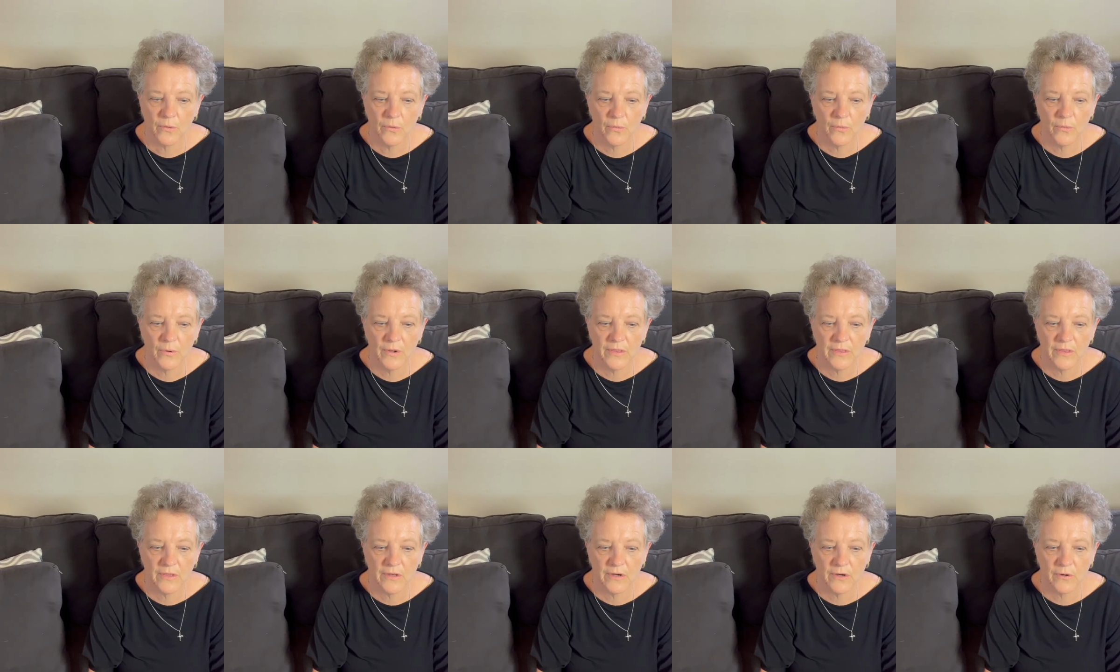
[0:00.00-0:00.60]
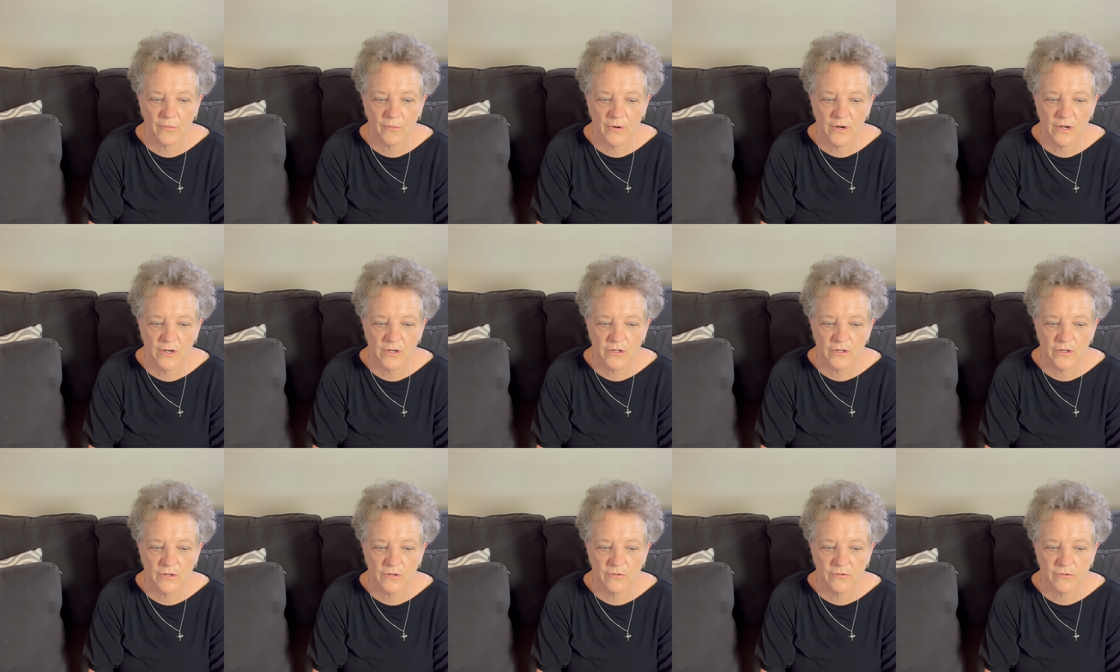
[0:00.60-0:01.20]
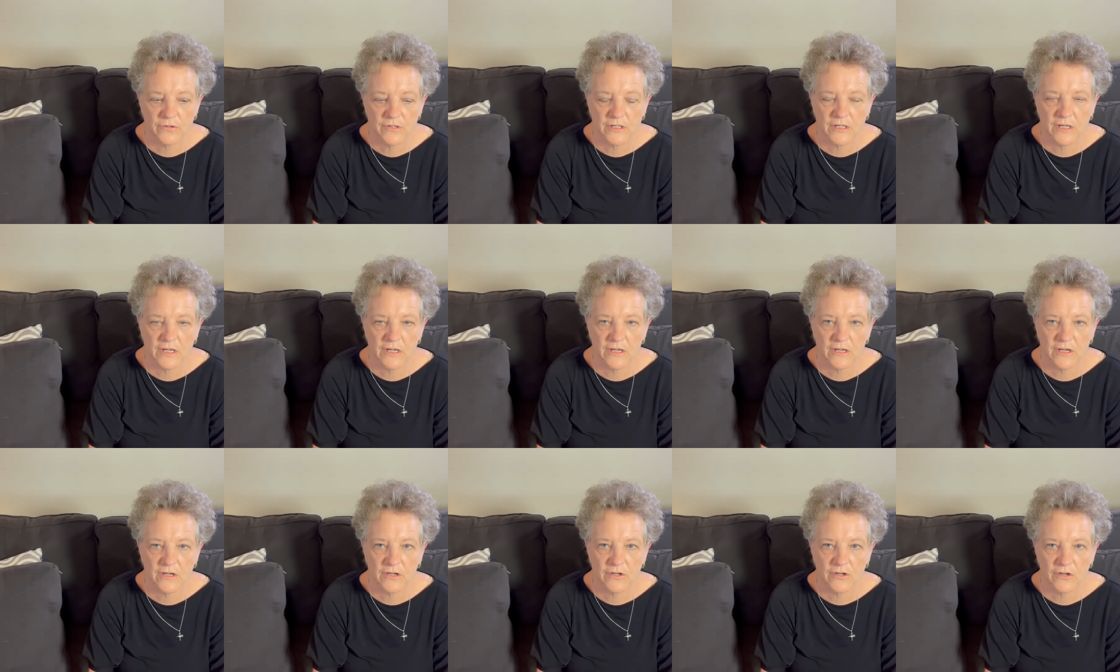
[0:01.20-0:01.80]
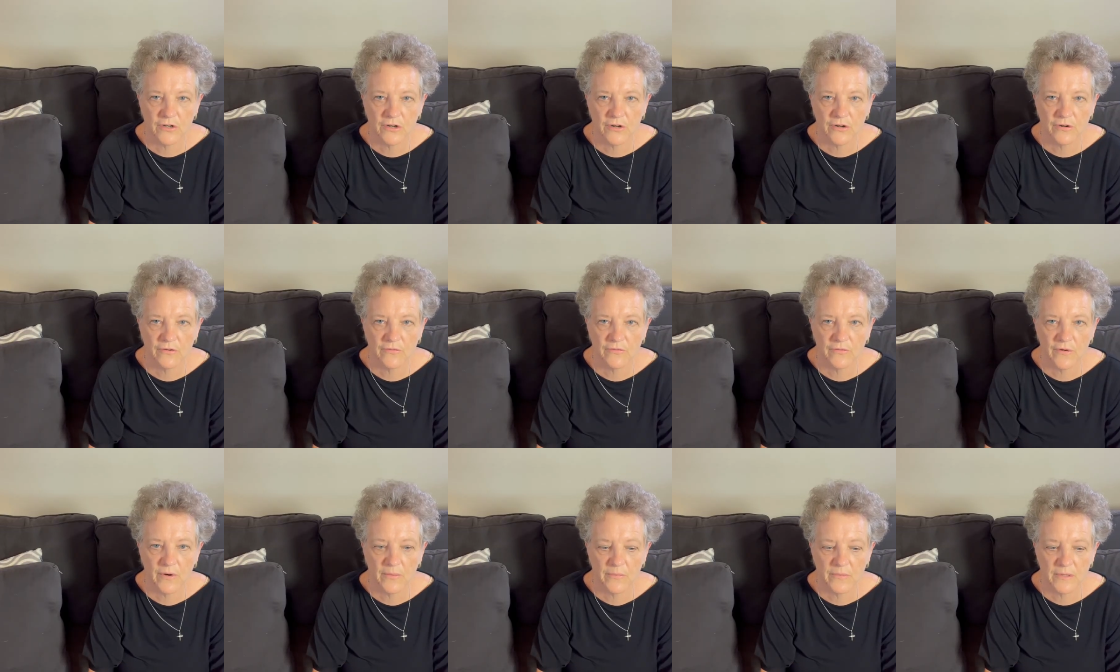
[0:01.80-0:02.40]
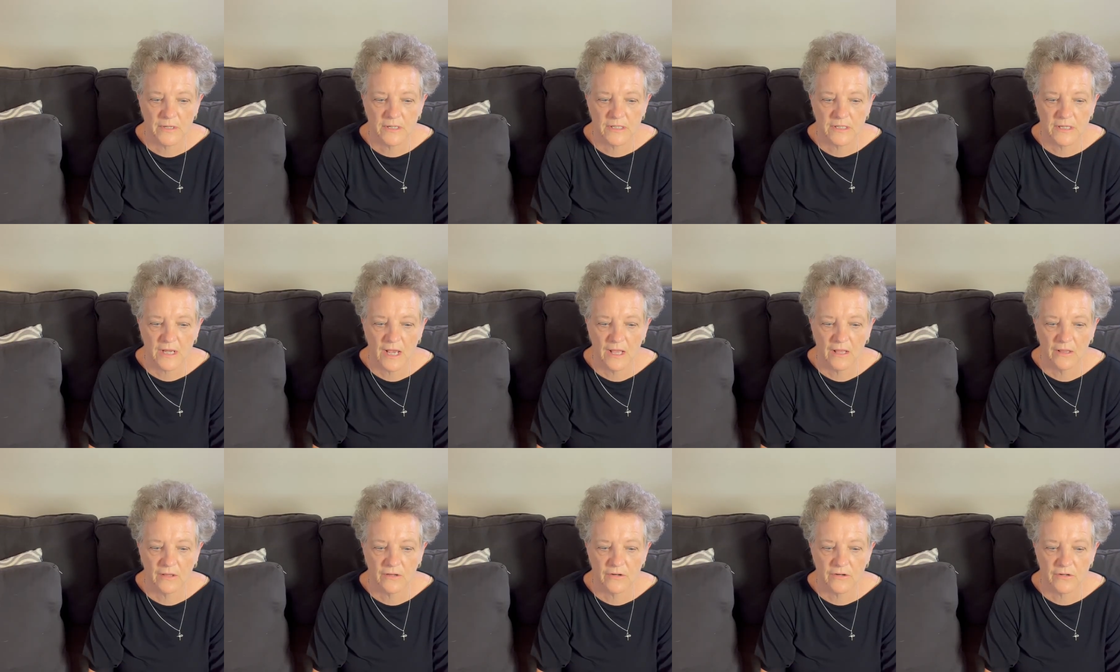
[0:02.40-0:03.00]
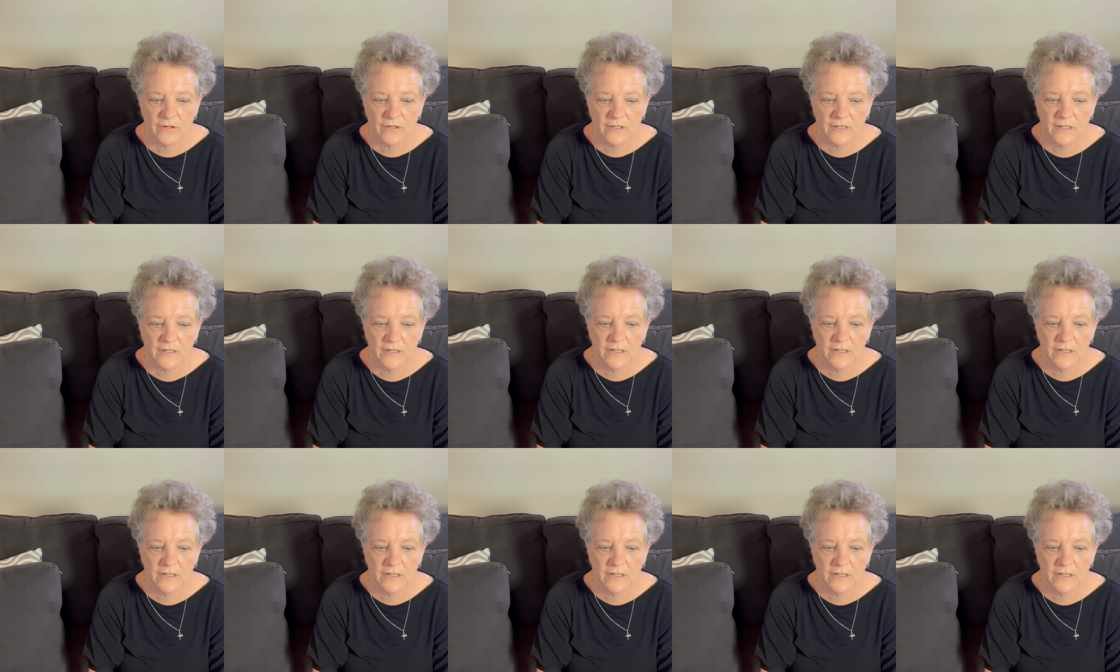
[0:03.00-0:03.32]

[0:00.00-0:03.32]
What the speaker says: with an original signature from the sellers.